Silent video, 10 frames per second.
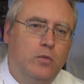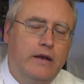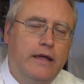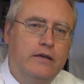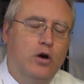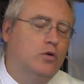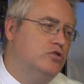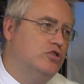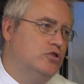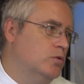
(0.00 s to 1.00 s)
when I go
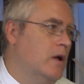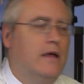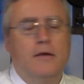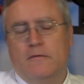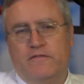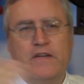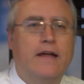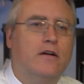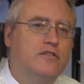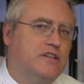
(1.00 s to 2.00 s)
to
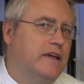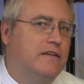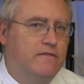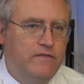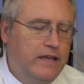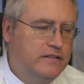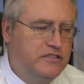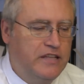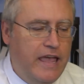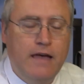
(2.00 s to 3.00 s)
fairs and
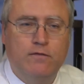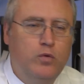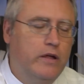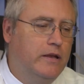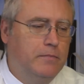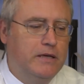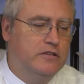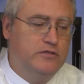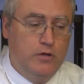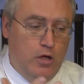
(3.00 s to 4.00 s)
events to have running,
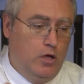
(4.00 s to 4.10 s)
because